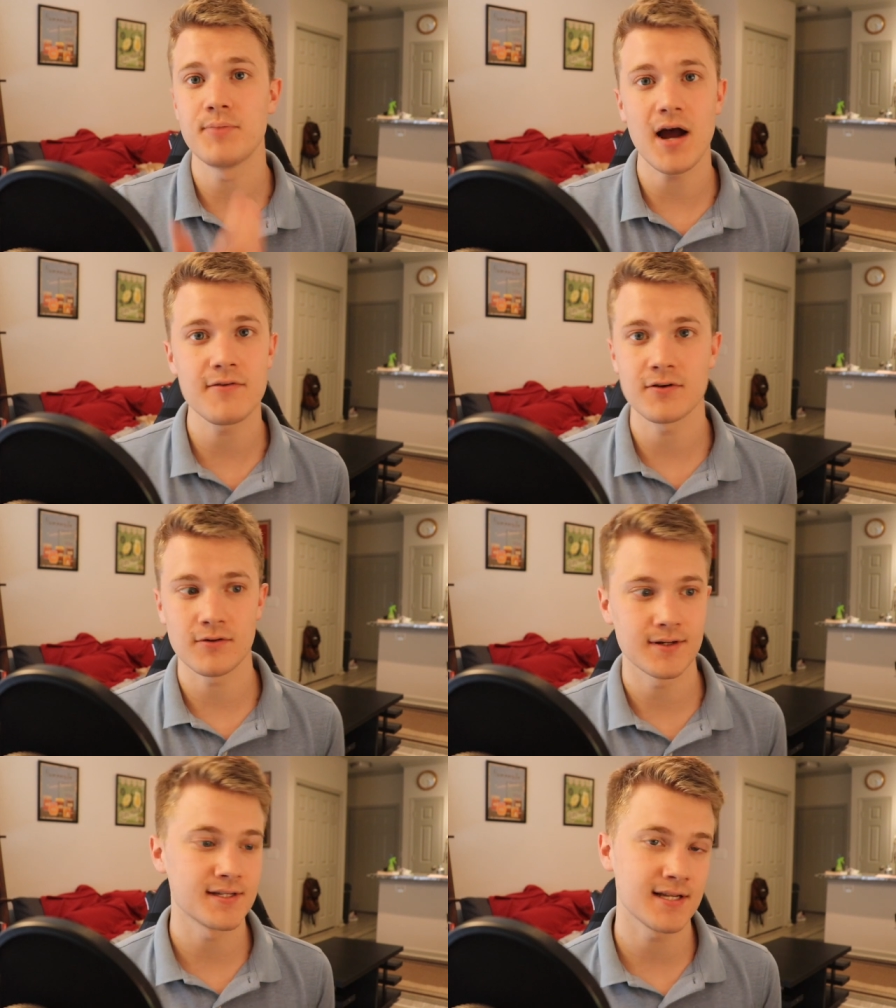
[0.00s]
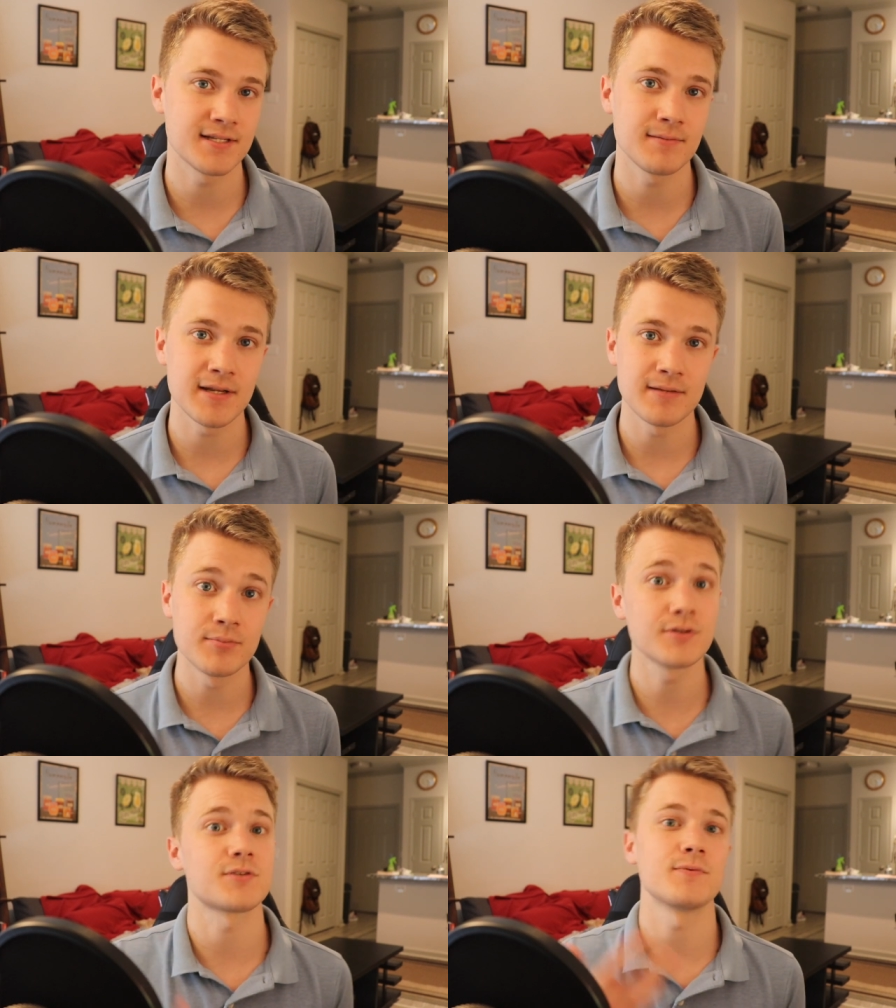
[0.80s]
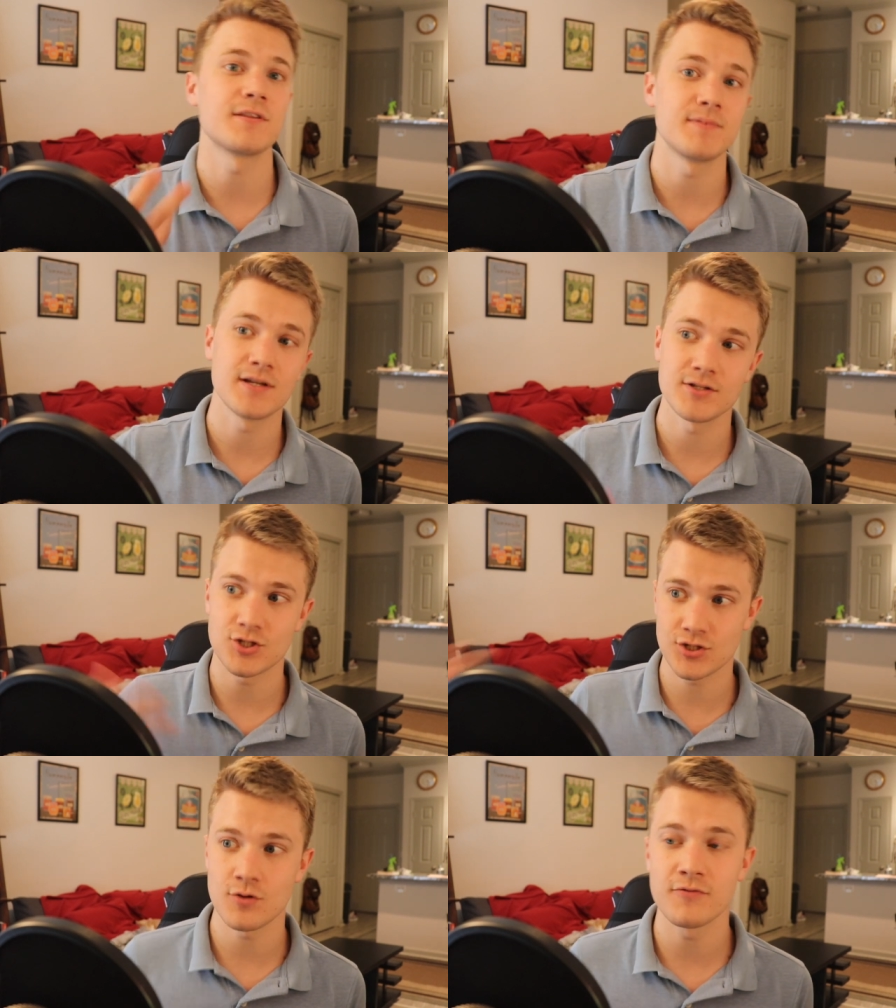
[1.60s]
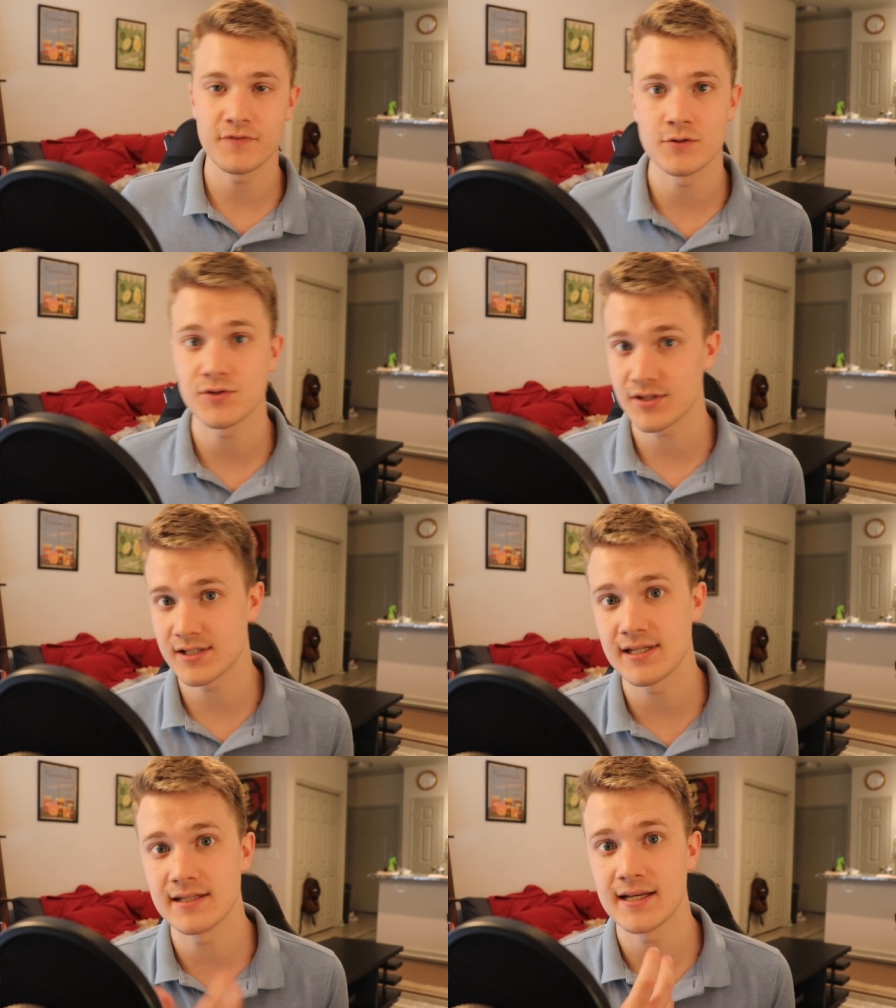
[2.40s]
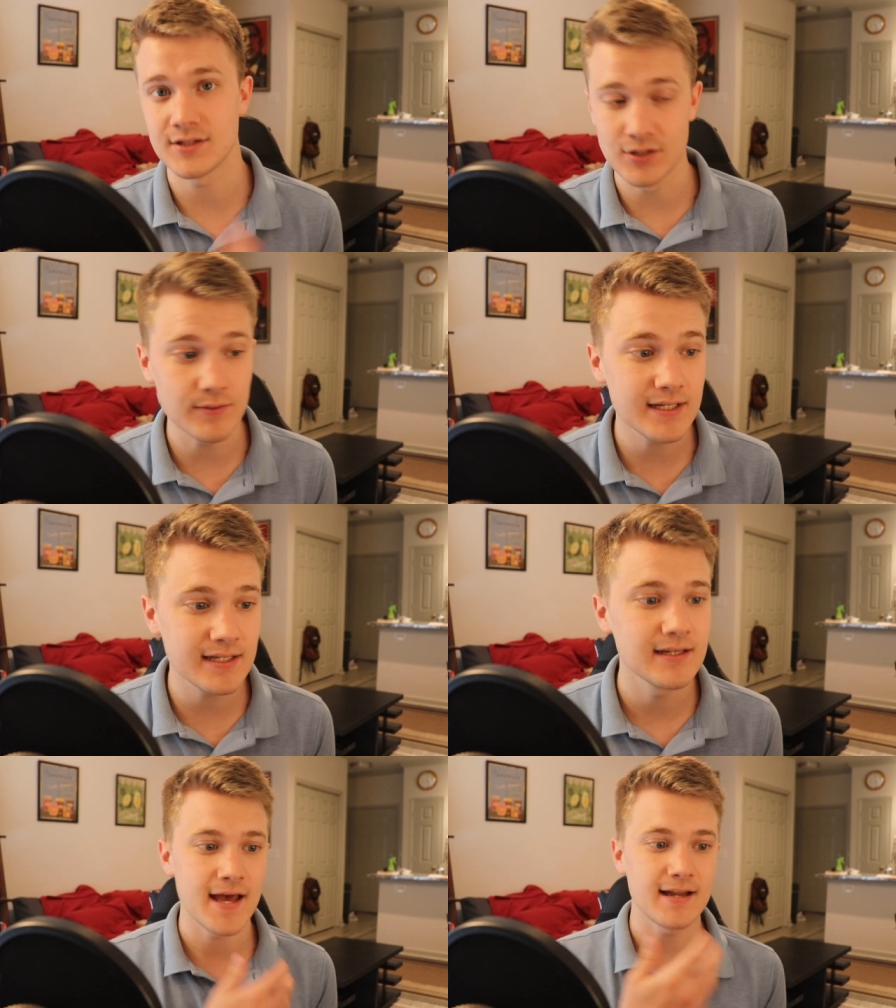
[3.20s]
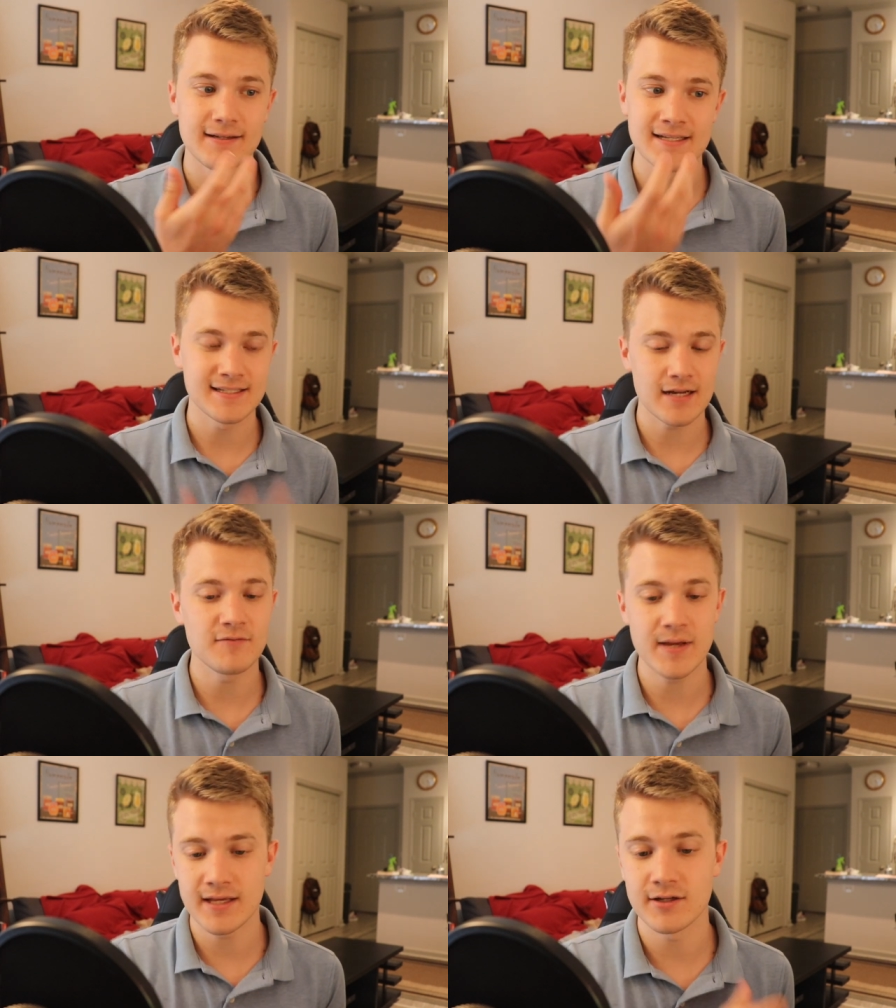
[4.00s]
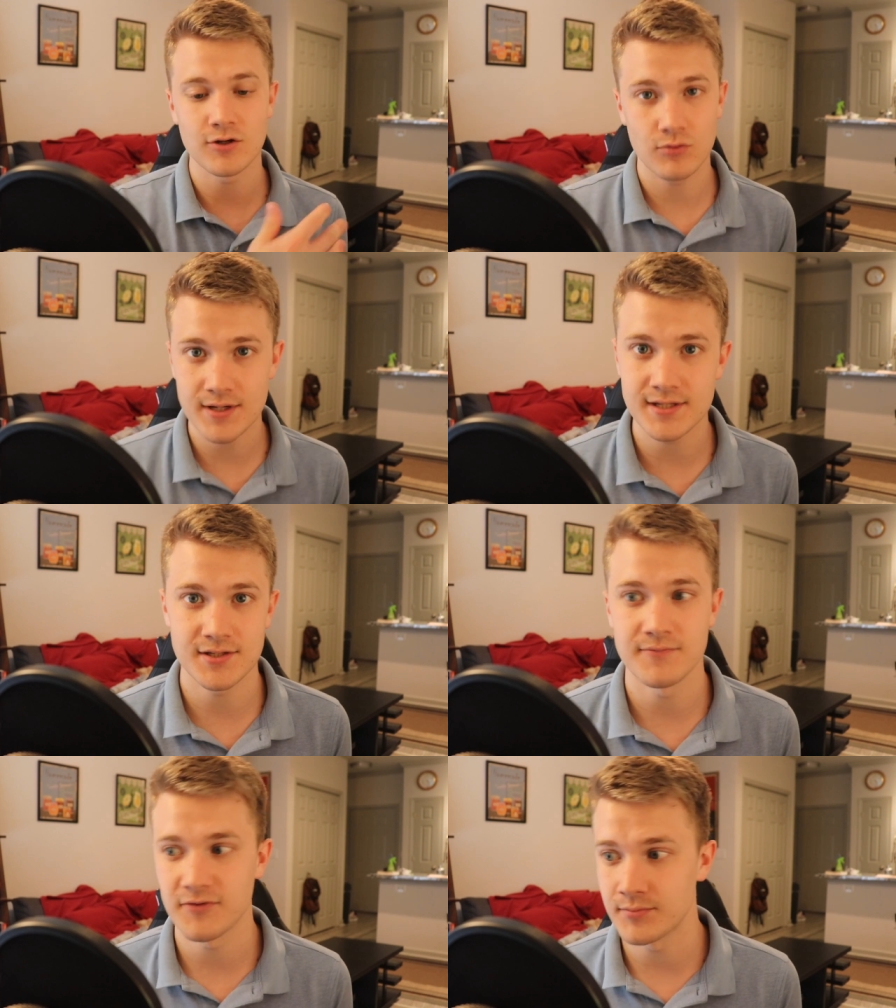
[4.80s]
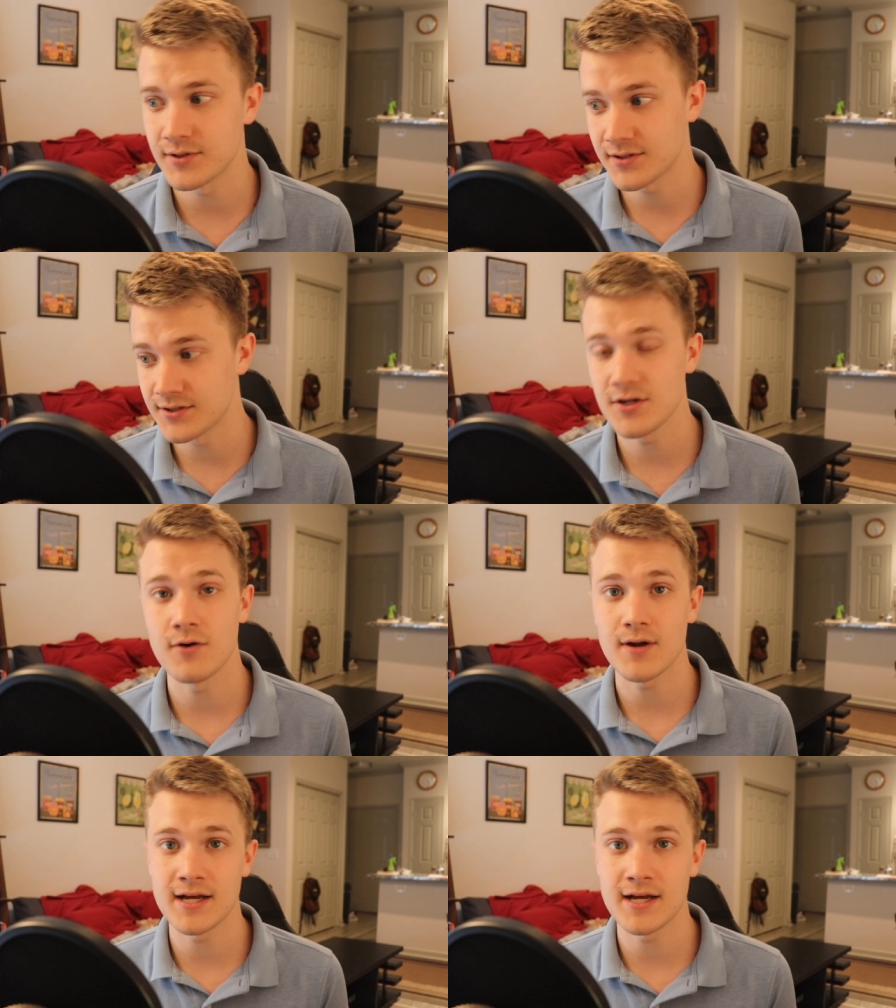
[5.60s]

bother criticizing many books with because so few succeed at doing it, that instead of making it a criticism for books that don't,